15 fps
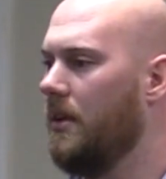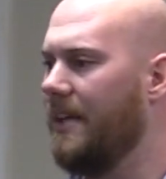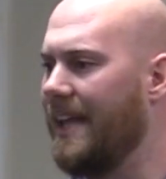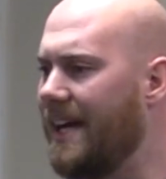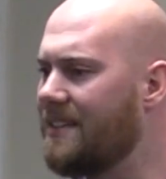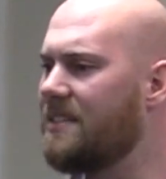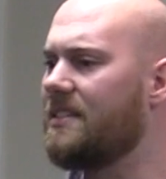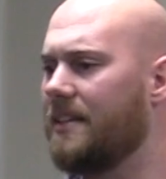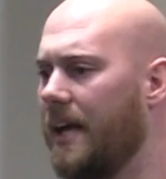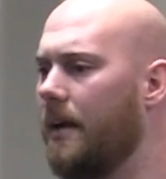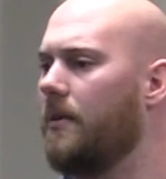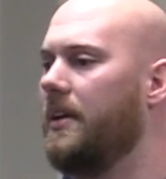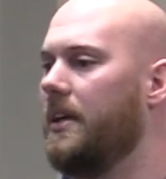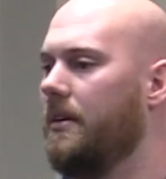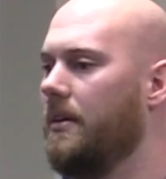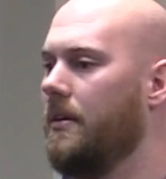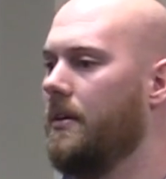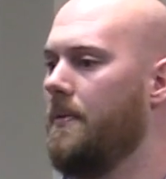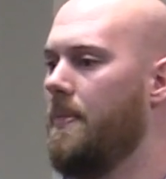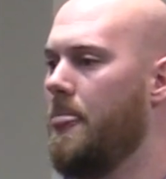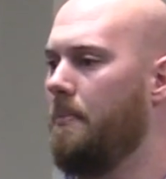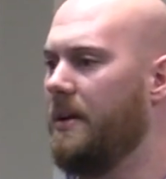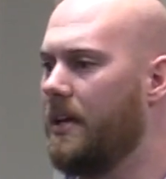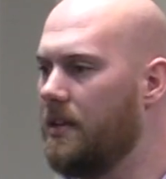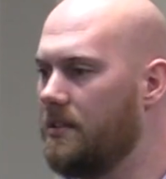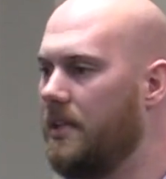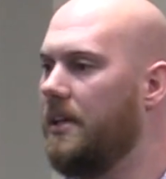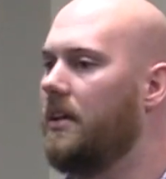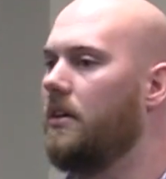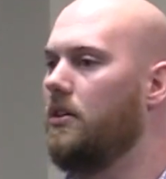And that's scary,
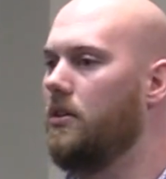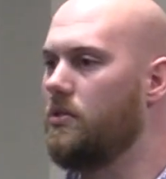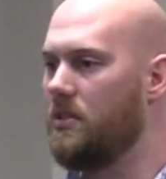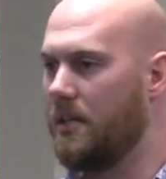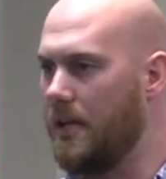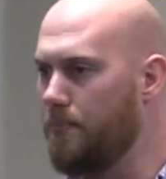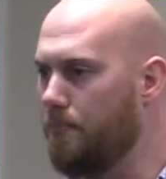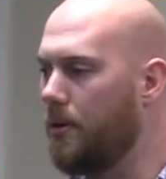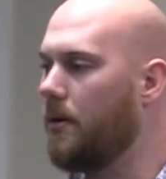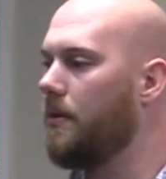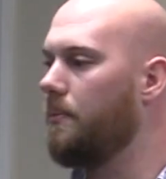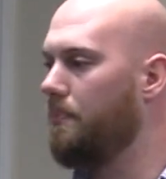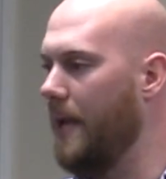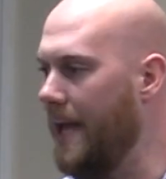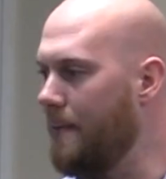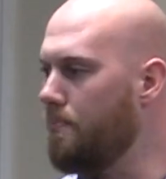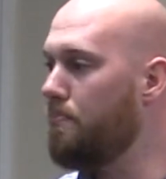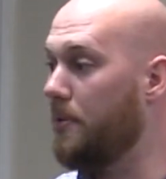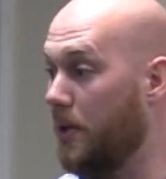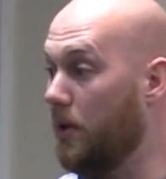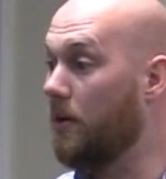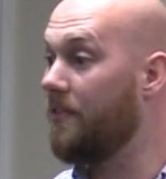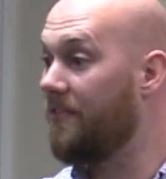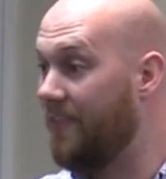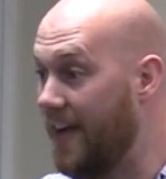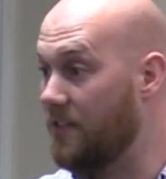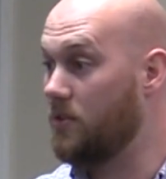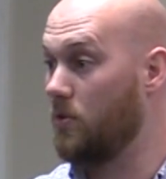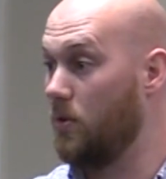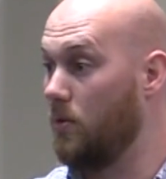because he can use an impure
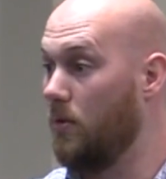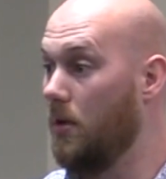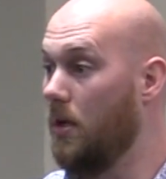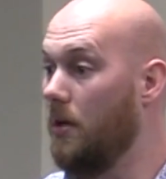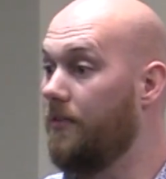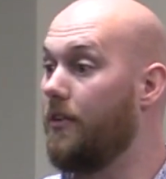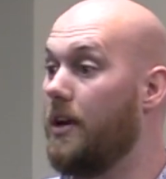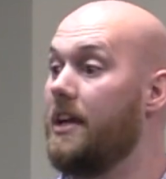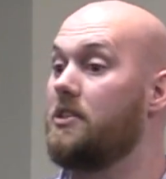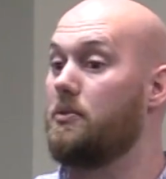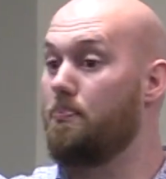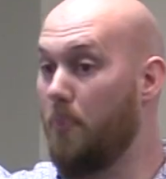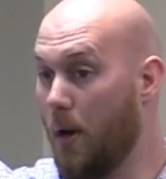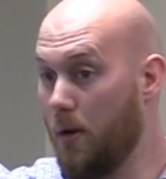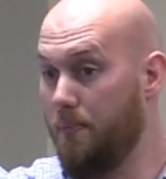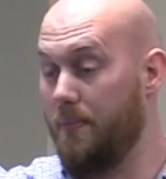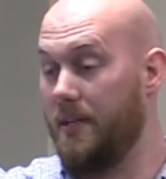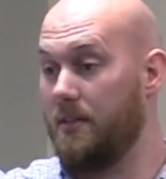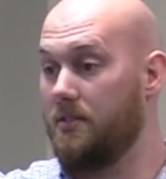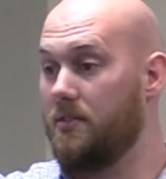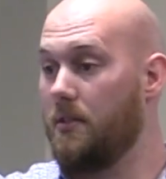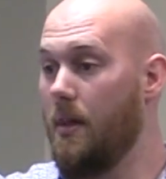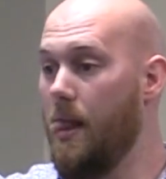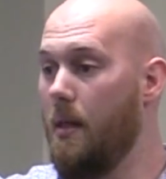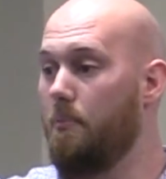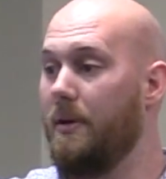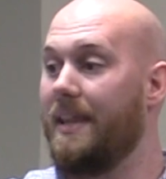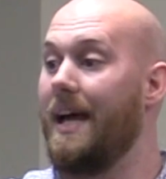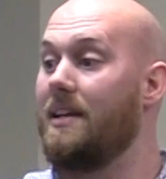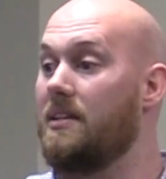vessel for his purpose,
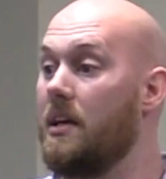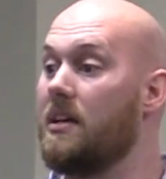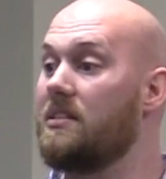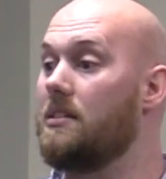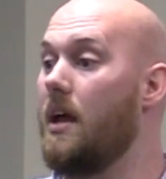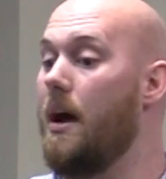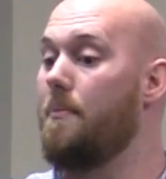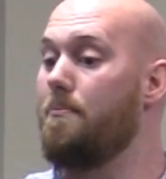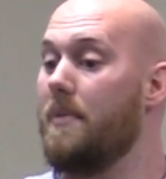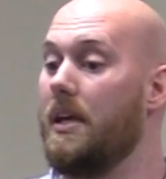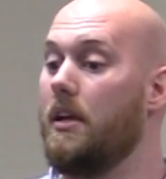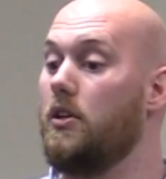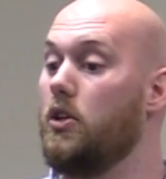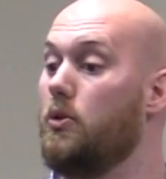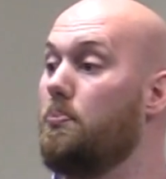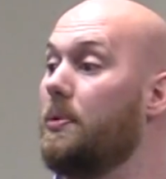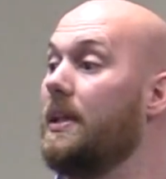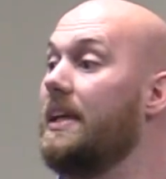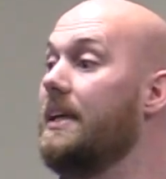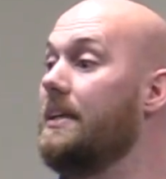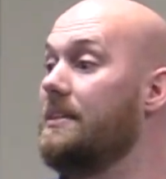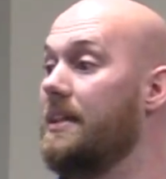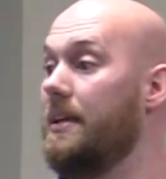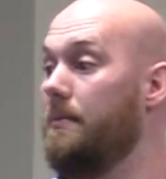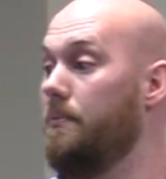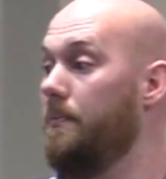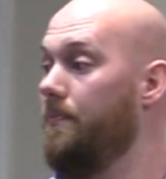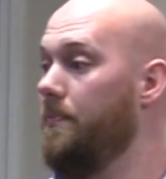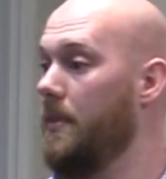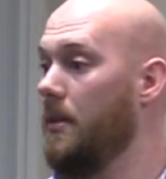but that does not mean you please
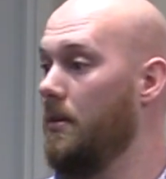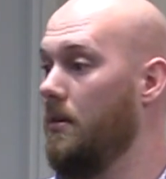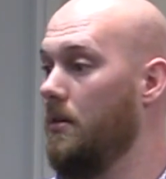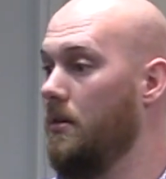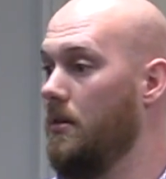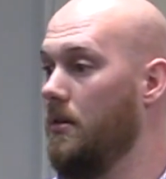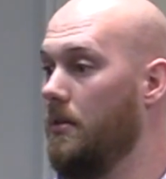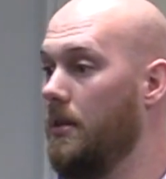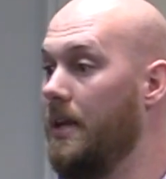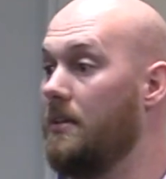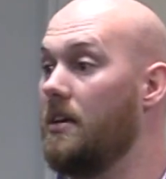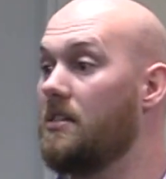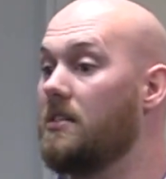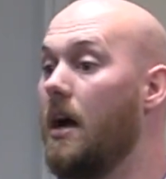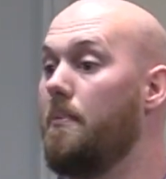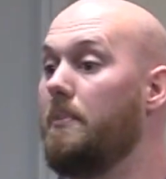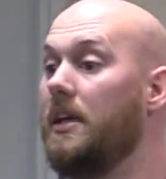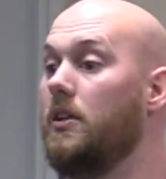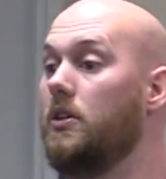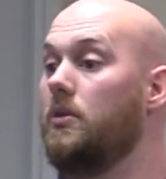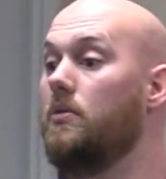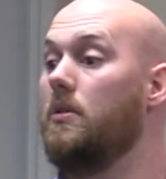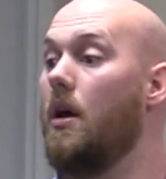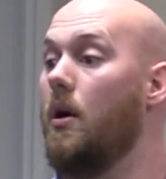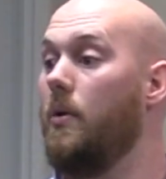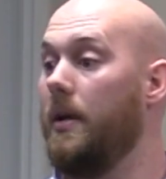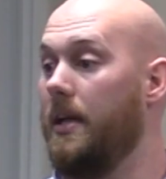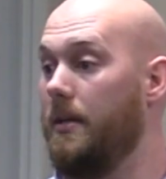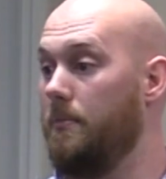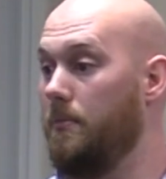him. That does not mean you
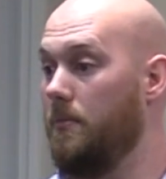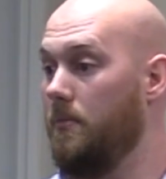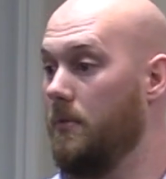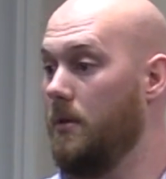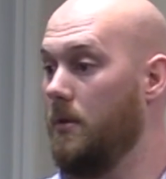know him.